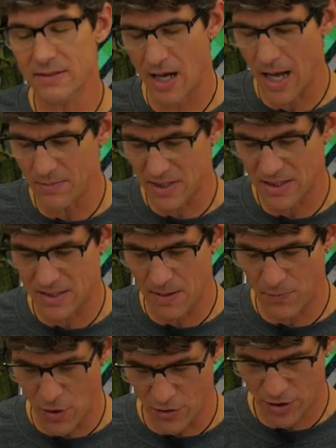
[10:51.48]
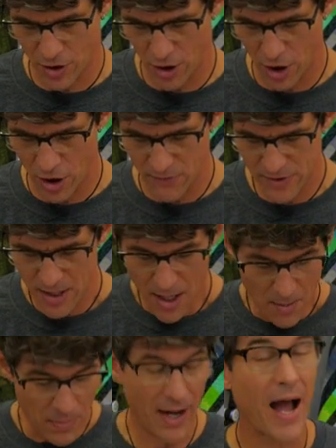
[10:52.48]
the time to snip those curves,
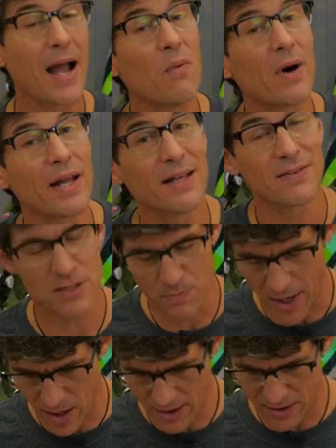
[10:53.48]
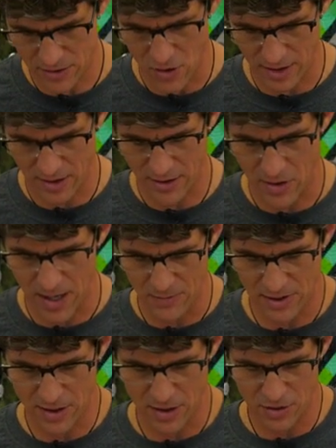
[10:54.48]
but I wanna get this bear constructed. So I'm
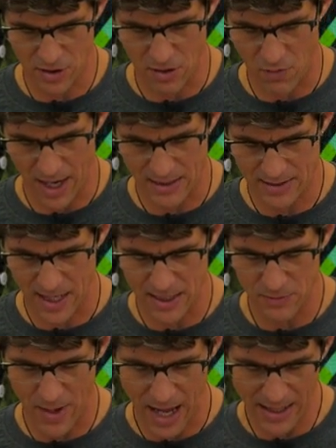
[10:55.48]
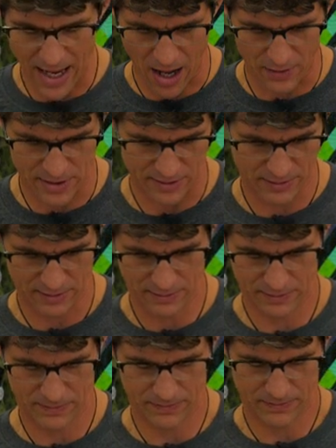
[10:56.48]
just gonna turn it right sides back out
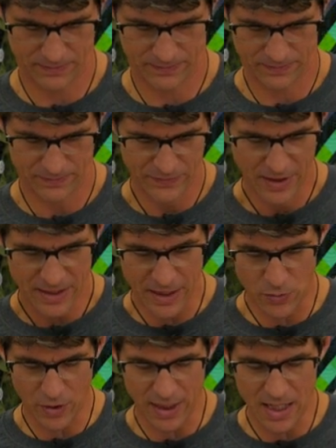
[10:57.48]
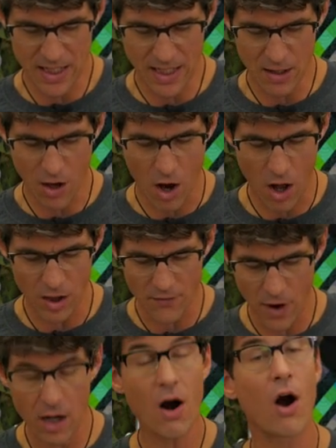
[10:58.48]
because we're gonna need all of our